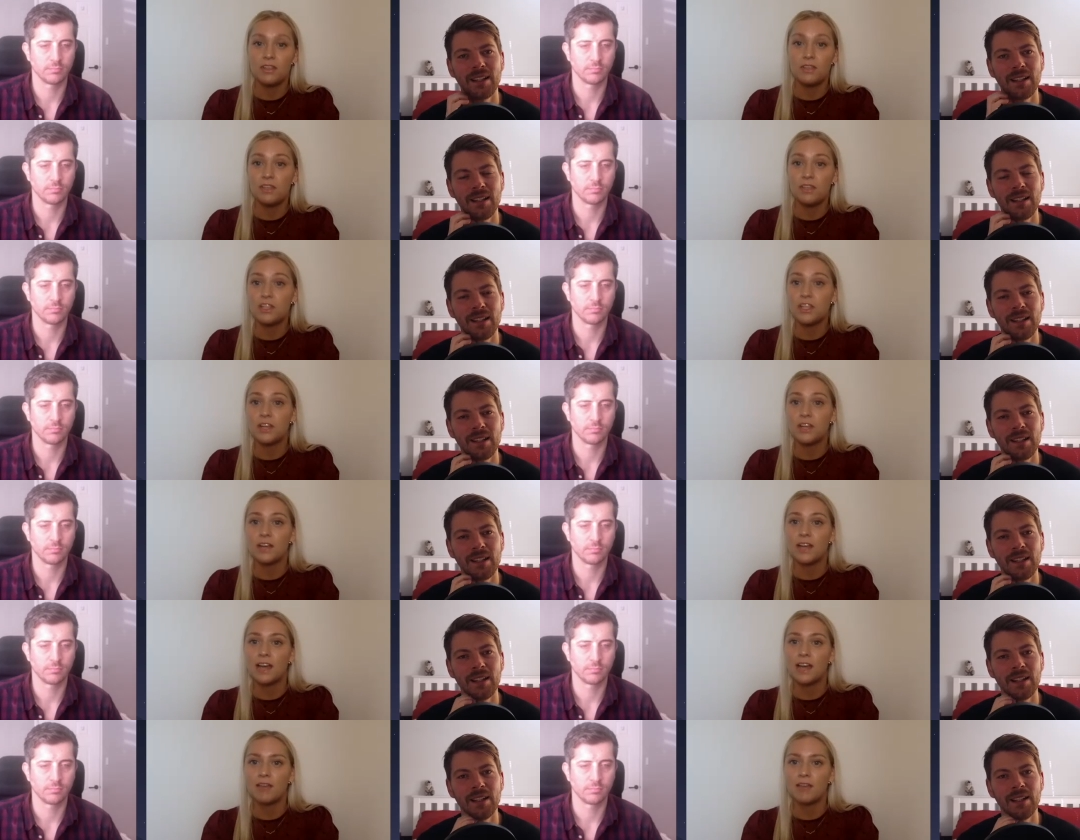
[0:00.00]
Speaker 1: if you
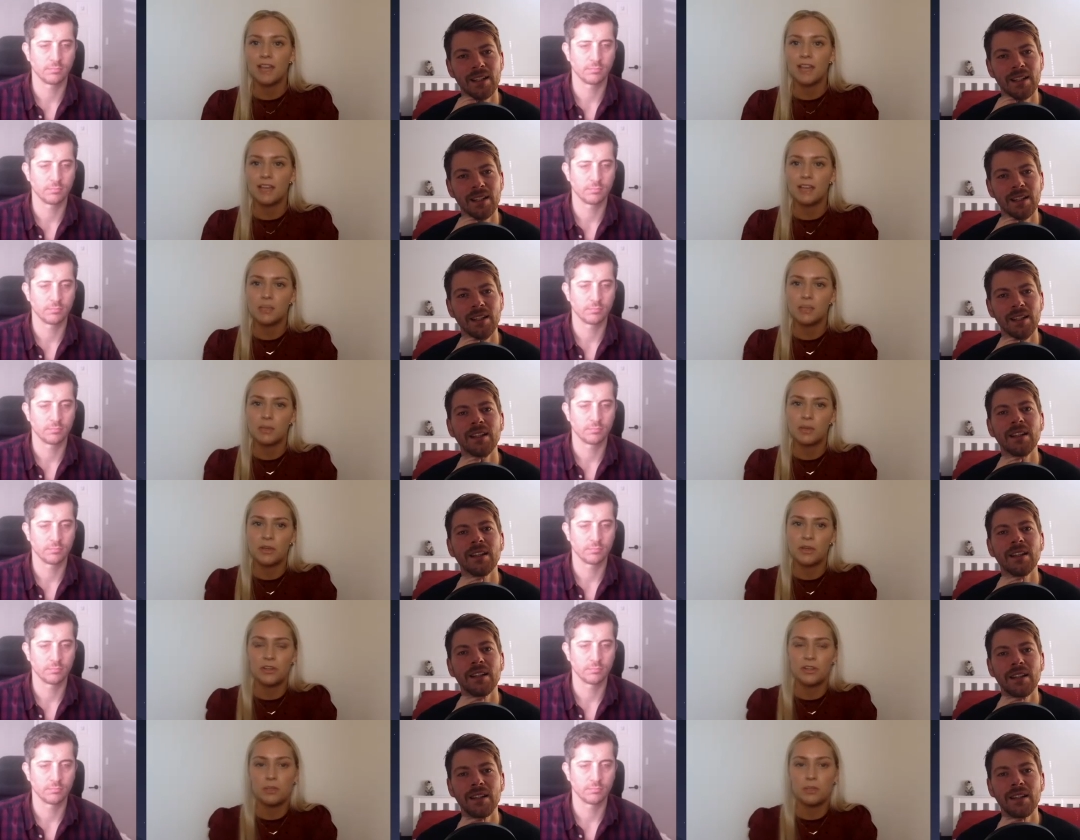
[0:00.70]
don't have that
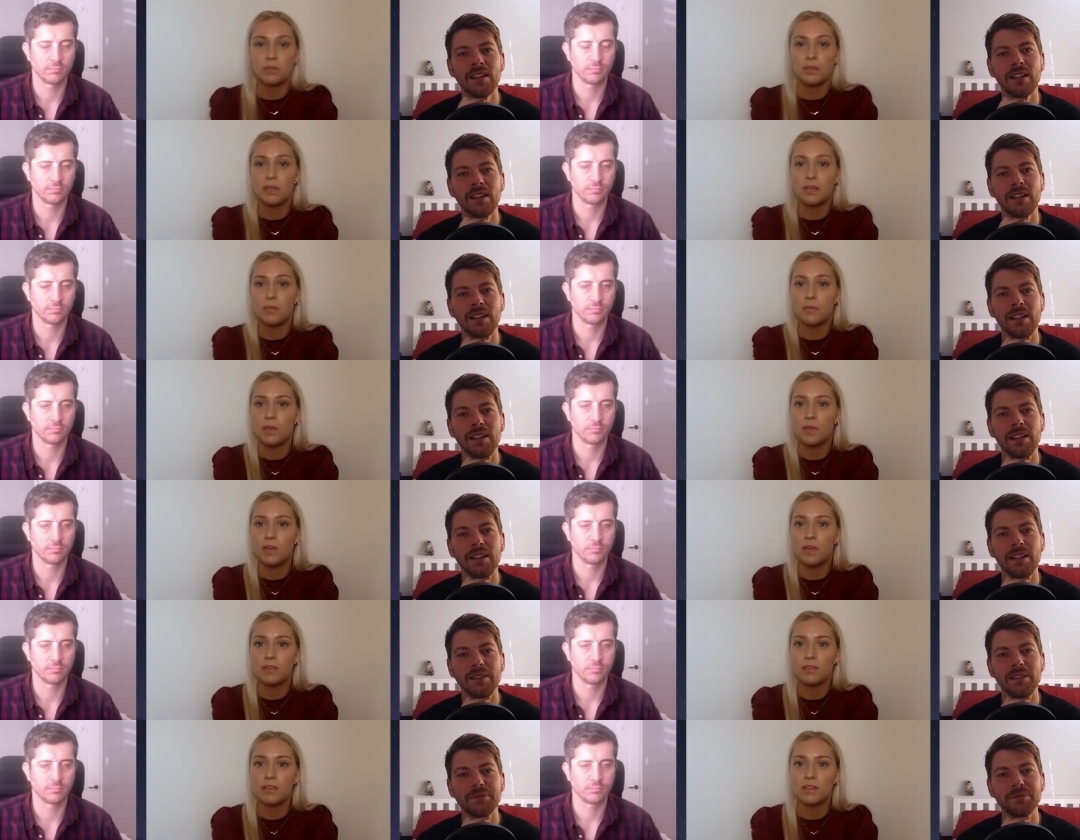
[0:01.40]
exposure to begin
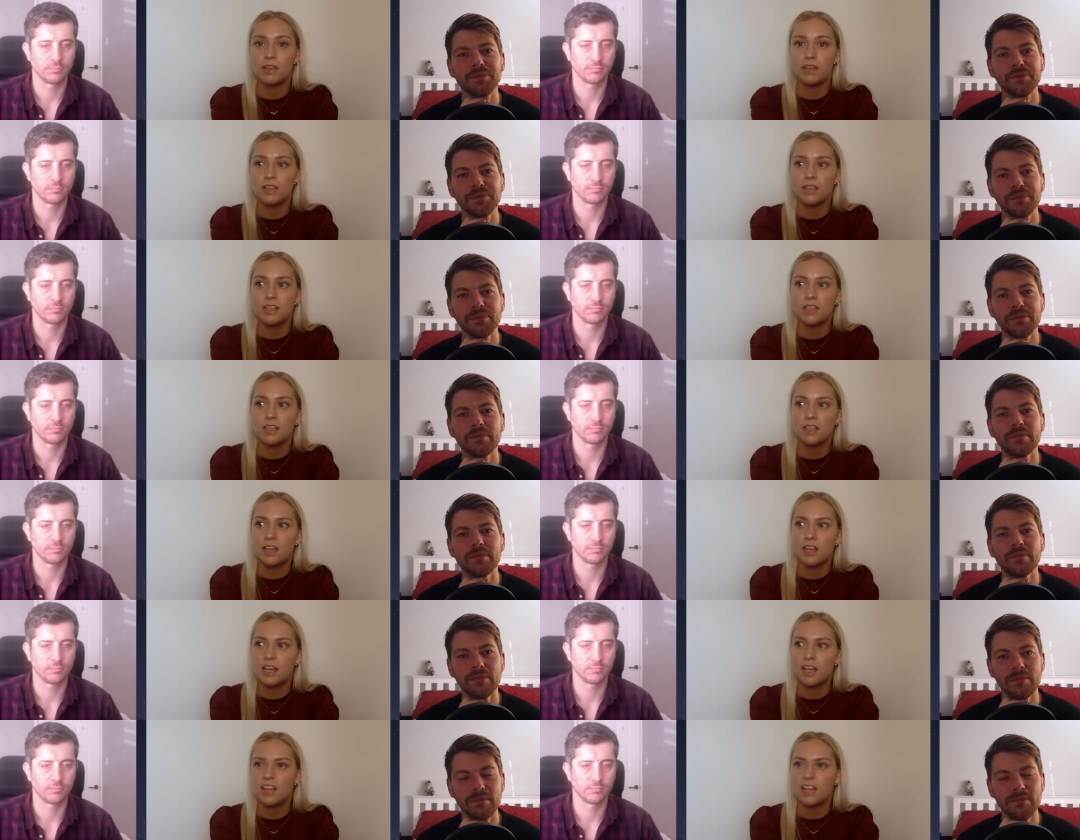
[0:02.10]
with,
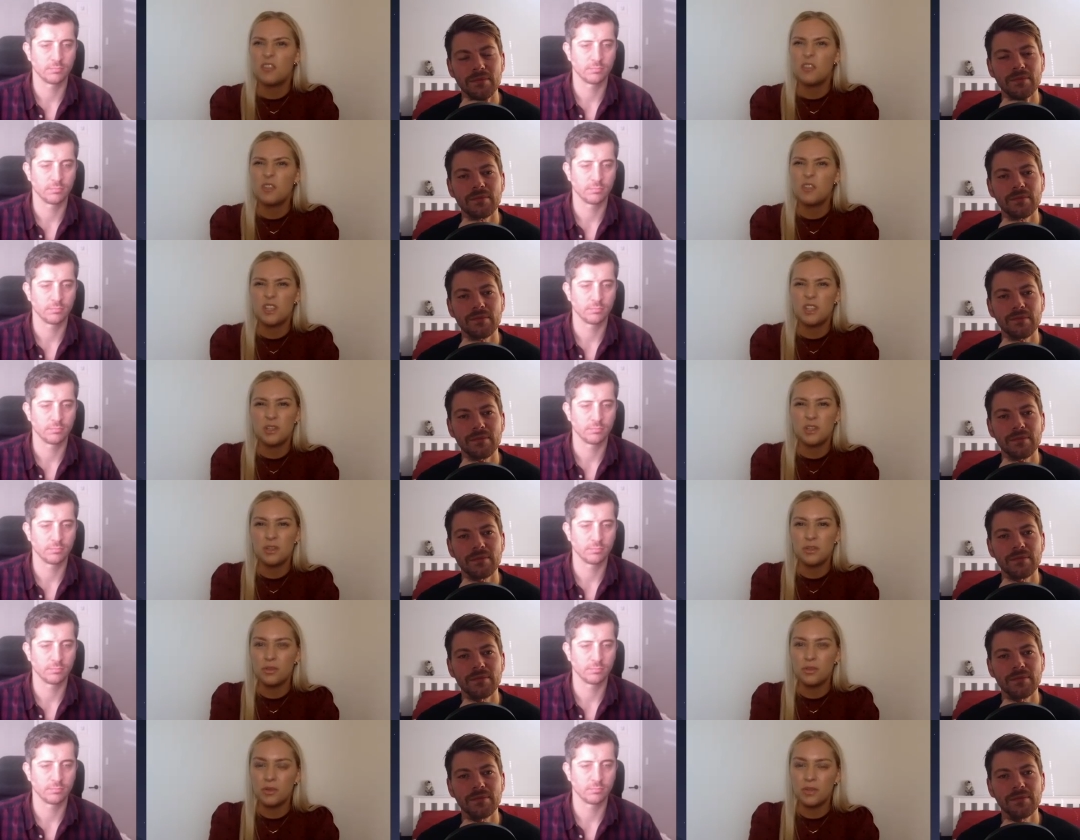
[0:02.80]
and also you
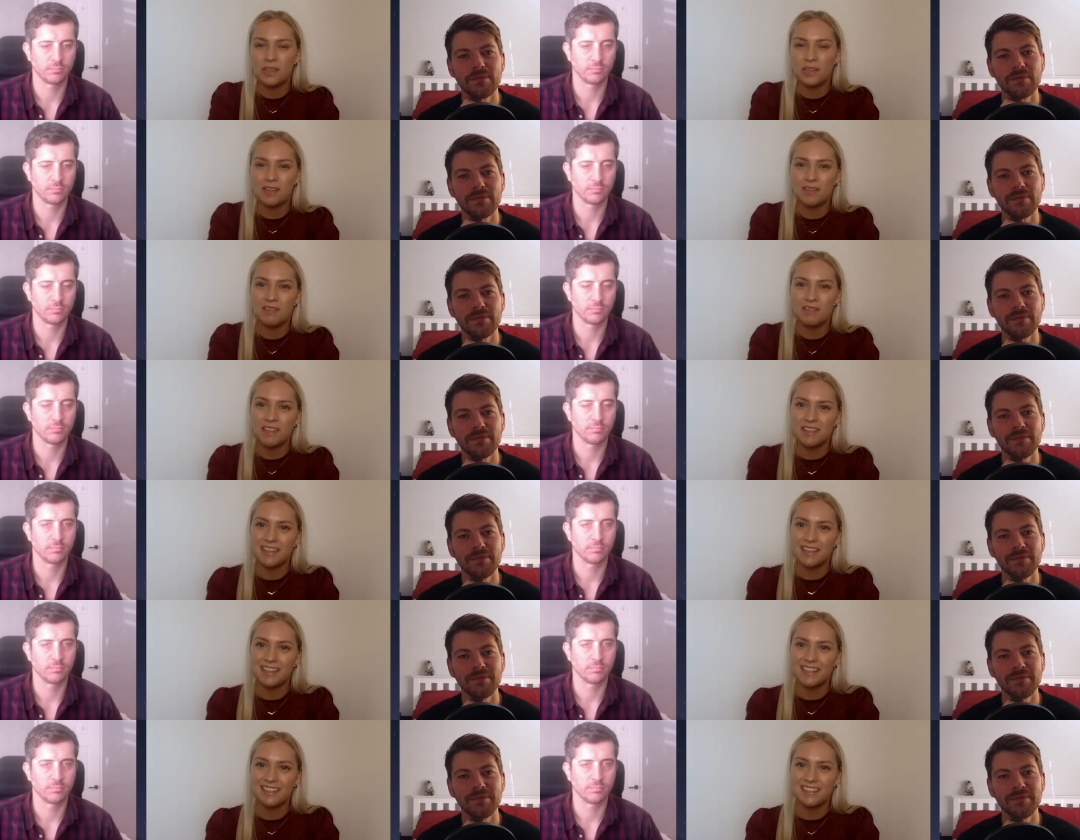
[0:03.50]
sort of fall in love with
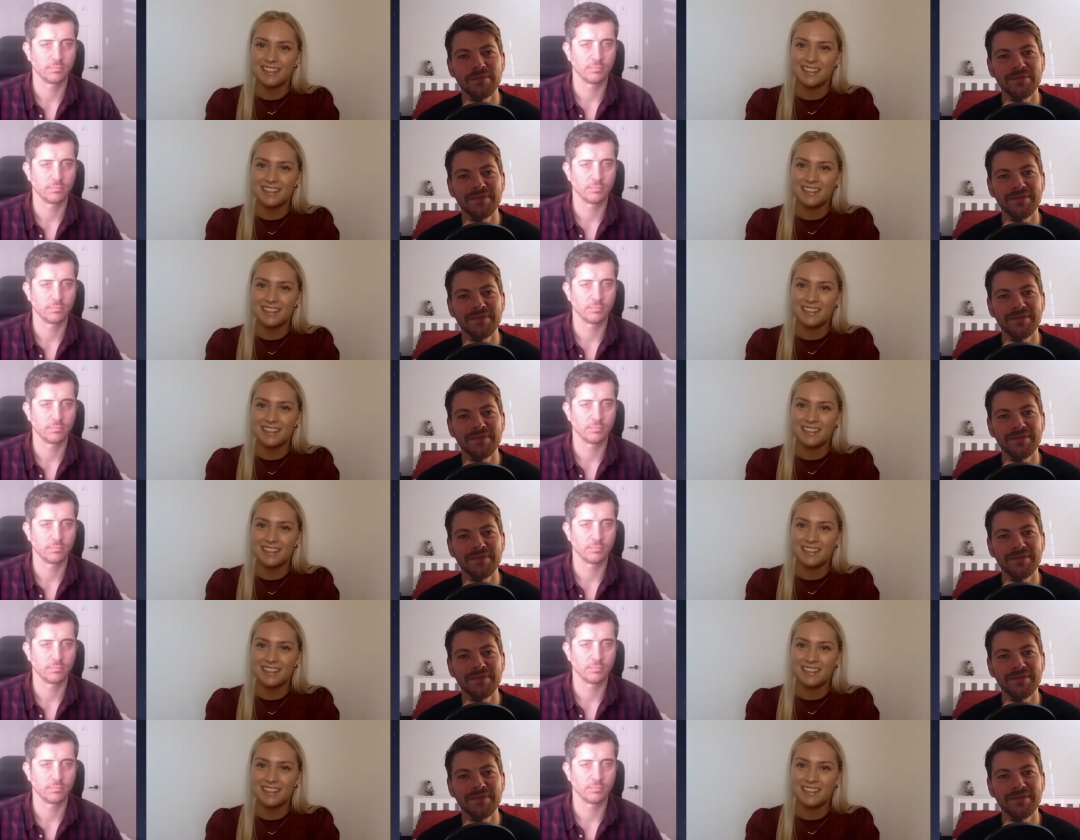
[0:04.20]
it.